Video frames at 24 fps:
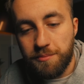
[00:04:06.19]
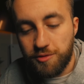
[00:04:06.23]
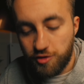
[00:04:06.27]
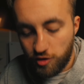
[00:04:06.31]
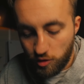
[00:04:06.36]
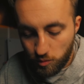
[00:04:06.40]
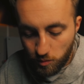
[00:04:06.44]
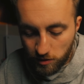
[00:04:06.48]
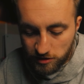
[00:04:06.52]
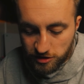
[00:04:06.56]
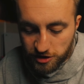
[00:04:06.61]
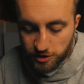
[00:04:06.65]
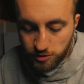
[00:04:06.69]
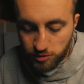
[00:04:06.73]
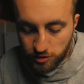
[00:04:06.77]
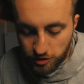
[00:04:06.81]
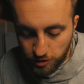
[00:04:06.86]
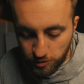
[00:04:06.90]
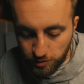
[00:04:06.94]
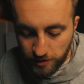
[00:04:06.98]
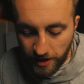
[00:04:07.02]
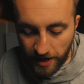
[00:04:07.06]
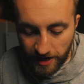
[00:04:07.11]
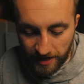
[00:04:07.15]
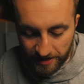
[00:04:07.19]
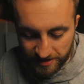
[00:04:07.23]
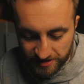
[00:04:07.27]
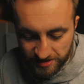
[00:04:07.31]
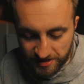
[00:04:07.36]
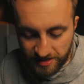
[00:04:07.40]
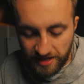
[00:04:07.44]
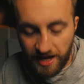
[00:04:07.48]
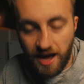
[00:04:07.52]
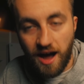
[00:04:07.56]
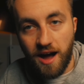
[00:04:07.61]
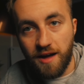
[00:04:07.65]
So once you do get into
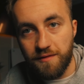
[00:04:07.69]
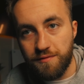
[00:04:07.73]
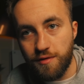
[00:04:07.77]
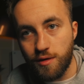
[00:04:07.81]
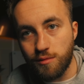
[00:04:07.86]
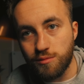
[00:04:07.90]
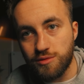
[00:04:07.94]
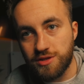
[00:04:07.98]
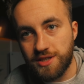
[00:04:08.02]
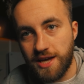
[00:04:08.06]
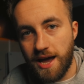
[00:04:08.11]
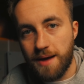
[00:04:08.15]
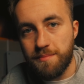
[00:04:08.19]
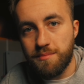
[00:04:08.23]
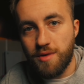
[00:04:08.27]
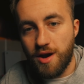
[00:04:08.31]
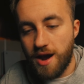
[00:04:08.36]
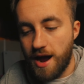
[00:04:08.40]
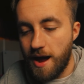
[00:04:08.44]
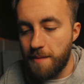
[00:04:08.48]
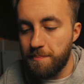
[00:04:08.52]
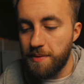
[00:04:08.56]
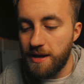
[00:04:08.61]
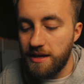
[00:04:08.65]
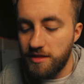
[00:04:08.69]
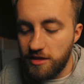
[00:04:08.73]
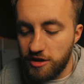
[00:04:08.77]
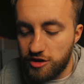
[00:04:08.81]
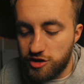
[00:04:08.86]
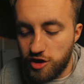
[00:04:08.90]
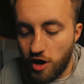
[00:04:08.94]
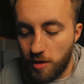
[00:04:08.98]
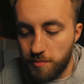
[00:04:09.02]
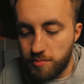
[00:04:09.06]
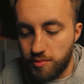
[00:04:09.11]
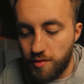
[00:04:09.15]
the iPhone's camera app, in the
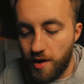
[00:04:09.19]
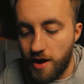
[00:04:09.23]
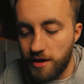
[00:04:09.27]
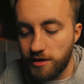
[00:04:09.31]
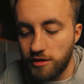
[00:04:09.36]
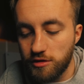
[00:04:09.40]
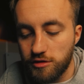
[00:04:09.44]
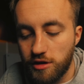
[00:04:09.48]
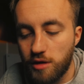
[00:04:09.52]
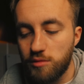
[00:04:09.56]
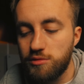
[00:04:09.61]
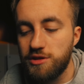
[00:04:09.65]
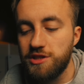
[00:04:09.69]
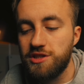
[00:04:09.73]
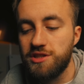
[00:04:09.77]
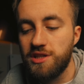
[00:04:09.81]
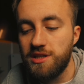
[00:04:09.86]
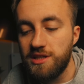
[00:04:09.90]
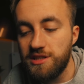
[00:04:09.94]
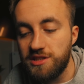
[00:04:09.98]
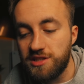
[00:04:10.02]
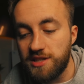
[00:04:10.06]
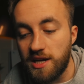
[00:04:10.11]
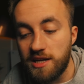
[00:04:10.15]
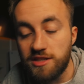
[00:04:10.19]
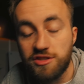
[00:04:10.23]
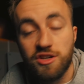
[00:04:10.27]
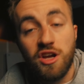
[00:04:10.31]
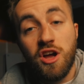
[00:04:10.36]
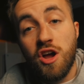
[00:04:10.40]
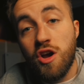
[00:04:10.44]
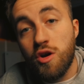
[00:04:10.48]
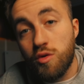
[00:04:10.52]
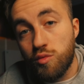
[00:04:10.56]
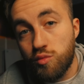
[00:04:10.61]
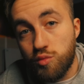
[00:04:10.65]
top right you'll notice that it says
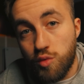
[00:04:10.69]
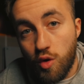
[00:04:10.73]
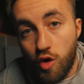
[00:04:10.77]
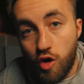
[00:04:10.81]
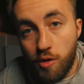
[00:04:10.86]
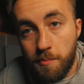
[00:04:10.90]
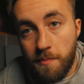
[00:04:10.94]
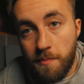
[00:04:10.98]
RAW